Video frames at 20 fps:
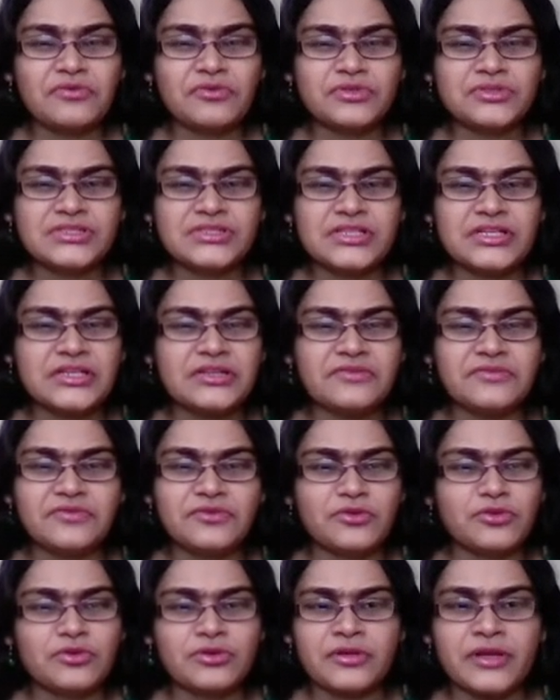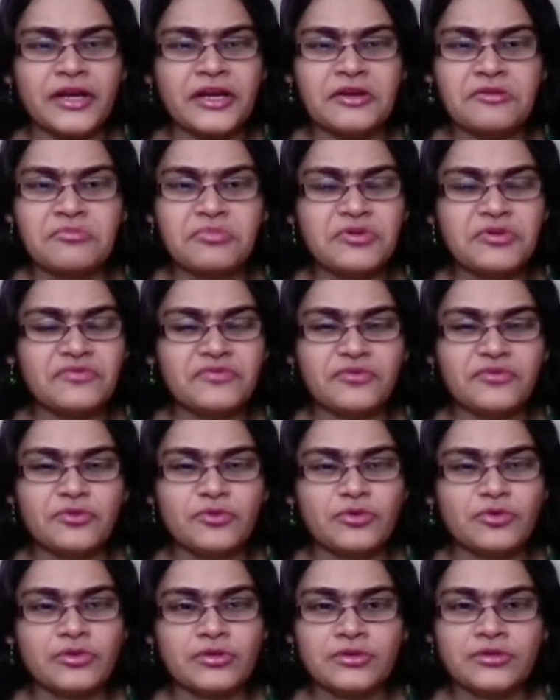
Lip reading: cd4, knight b4,